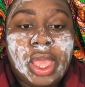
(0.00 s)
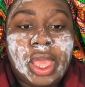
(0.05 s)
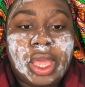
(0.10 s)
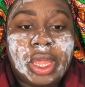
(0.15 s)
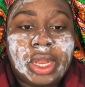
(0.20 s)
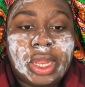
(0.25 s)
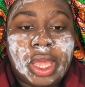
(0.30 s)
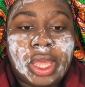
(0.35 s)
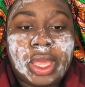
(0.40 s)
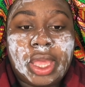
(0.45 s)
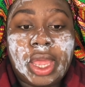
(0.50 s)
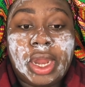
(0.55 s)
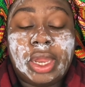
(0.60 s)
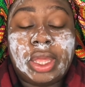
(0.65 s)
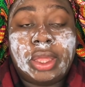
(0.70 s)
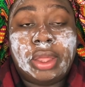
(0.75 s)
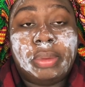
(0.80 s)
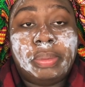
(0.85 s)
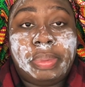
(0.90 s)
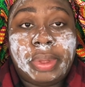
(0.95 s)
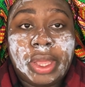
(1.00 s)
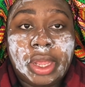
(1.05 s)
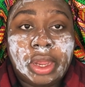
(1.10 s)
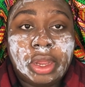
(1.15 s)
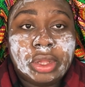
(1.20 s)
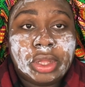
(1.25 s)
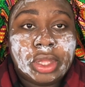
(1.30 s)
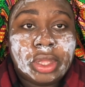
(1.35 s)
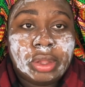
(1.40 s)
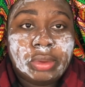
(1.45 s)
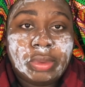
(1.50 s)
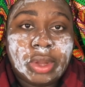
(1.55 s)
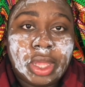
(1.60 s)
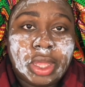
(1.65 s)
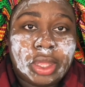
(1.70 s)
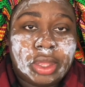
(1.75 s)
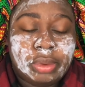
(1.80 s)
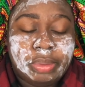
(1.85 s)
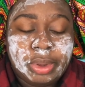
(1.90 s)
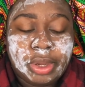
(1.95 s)
and like kind of compare them,
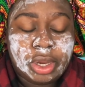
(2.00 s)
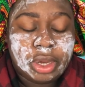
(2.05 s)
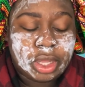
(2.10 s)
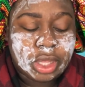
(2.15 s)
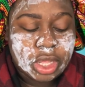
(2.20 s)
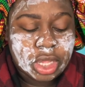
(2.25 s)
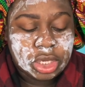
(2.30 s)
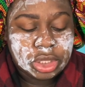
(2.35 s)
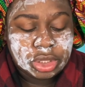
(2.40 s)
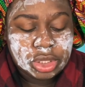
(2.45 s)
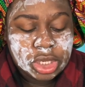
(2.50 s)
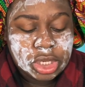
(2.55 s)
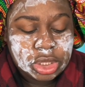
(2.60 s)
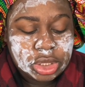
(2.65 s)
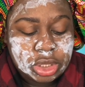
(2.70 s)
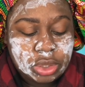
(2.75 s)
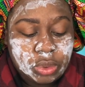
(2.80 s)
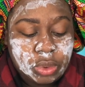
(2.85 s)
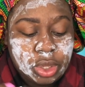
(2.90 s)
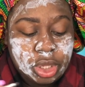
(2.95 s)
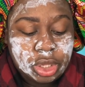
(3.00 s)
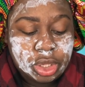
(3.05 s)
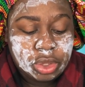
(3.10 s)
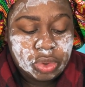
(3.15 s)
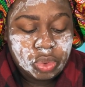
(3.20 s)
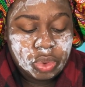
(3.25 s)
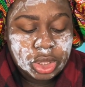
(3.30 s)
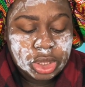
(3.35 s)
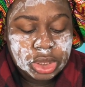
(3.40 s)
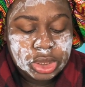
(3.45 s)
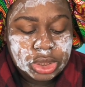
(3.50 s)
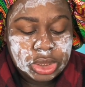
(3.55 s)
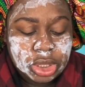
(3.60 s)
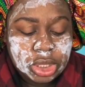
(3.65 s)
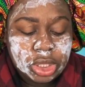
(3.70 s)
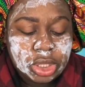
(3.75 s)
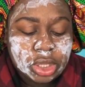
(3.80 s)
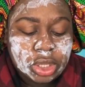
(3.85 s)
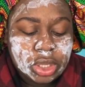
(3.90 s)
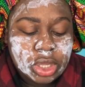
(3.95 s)
like compare and contrast to what you want to
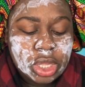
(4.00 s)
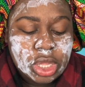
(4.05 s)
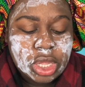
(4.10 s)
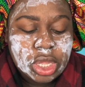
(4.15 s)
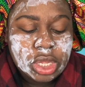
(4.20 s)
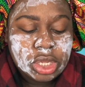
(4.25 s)
sell